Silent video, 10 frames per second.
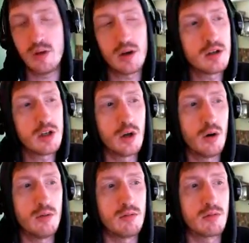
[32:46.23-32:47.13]
long
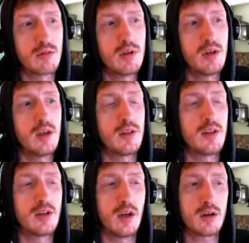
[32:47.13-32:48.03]
ago,
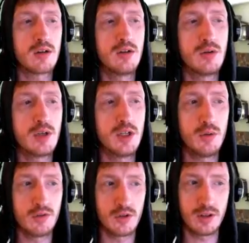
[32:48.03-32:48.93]
that Dr. Dookie
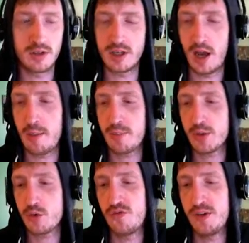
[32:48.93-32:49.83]
was in the top
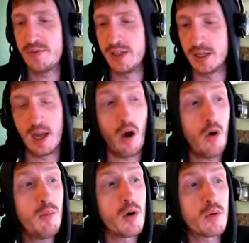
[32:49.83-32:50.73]
50,
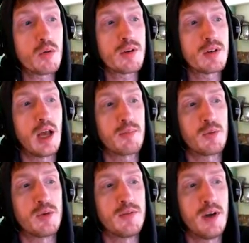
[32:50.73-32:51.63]
almost top
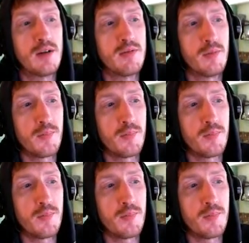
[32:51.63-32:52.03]
25.